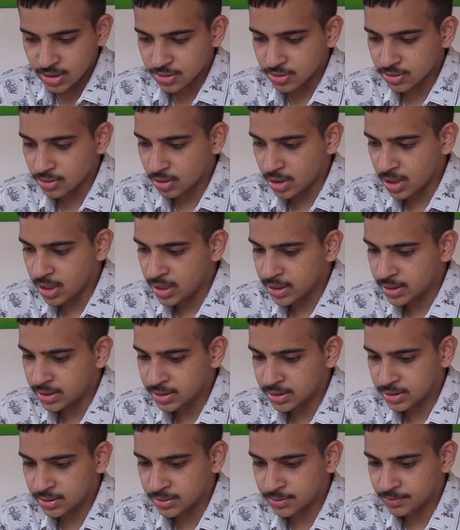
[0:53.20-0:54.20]
So
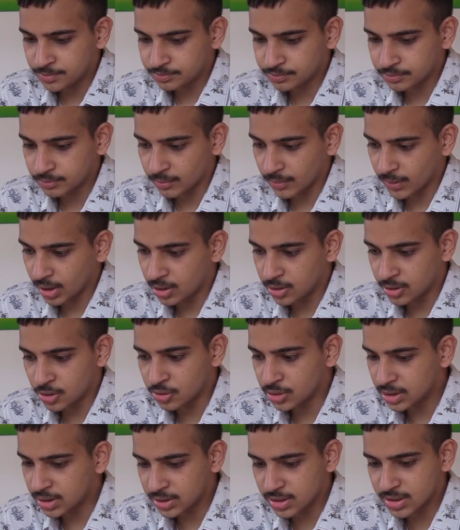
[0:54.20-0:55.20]
and uh,
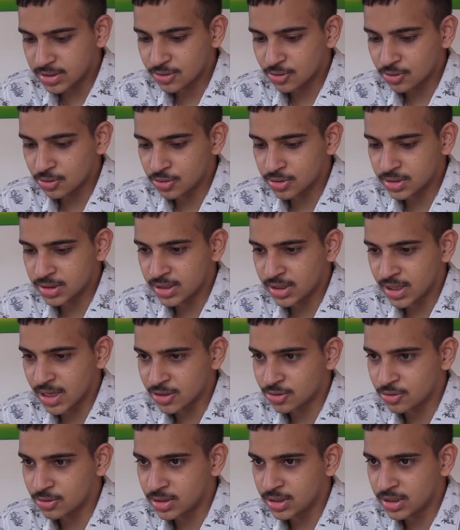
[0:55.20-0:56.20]
during this course he
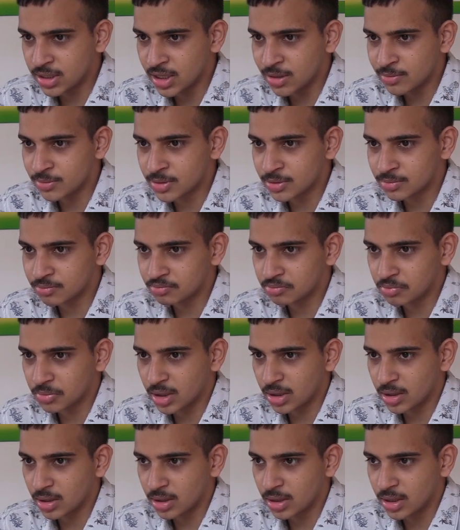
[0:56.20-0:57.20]
actually came up
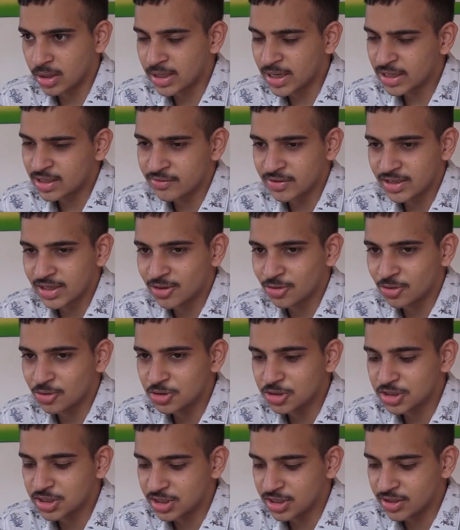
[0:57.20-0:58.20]
he had a very
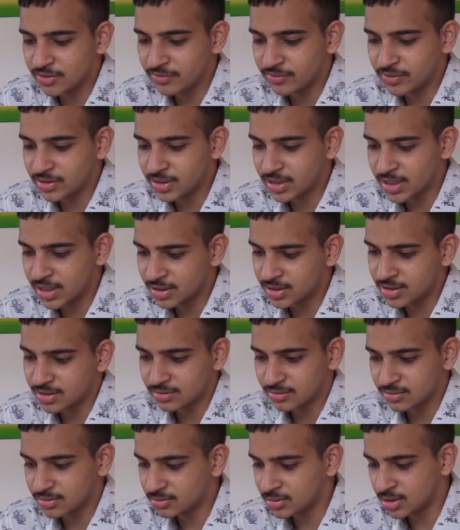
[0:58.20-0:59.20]
close shave with
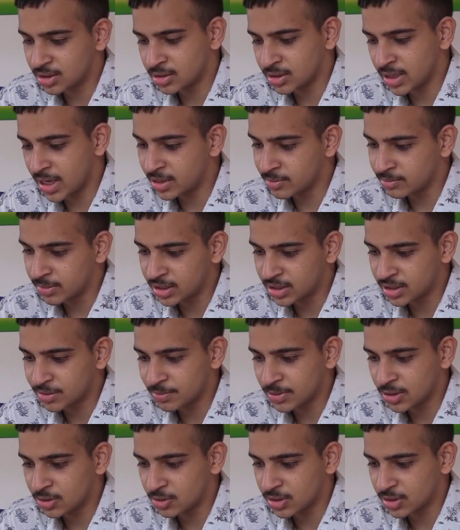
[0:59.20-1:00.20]
death uh, at multiple